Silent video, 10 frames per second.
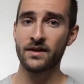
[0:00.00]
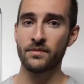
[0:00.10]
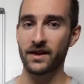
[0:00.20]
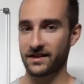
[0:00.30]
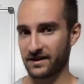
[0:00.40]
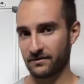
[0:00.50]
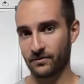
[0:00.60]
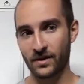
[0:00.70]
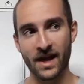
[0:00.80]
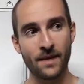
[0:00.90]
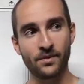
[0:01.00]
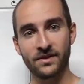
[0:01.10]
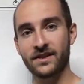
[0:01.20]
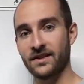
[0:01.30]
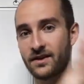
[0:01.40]
but what
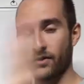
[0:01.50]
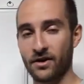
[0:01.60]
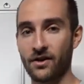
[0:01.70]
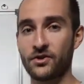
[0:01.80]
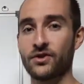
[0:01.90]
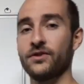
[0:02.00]
happens in the chronological